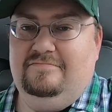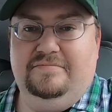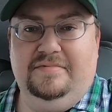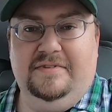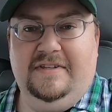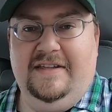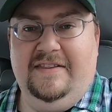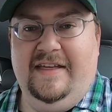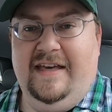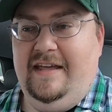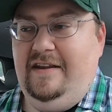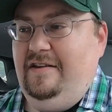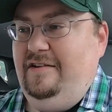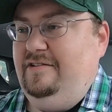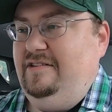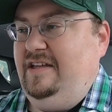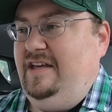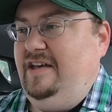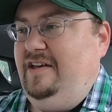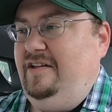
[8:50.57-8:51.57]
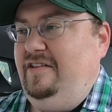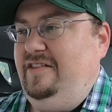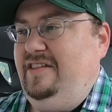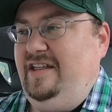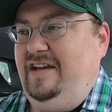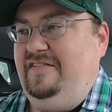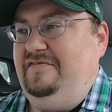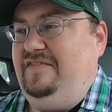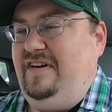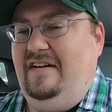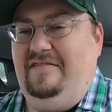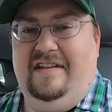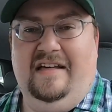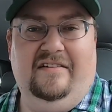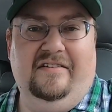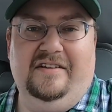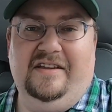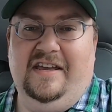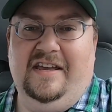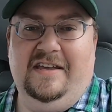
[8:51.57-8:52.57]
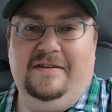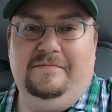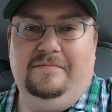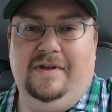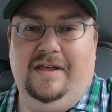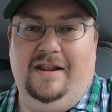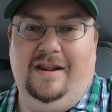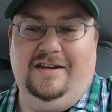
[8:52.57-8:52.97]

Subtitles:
play that? It's only like a $5 game.